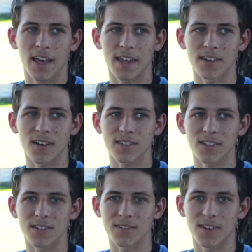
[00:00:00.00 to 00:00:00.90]
And
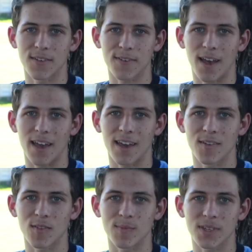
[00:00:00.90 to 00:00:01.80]
also, if I
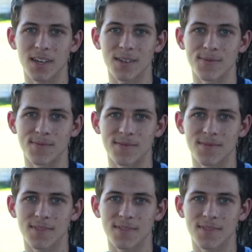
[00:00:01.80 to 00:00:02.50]
ever become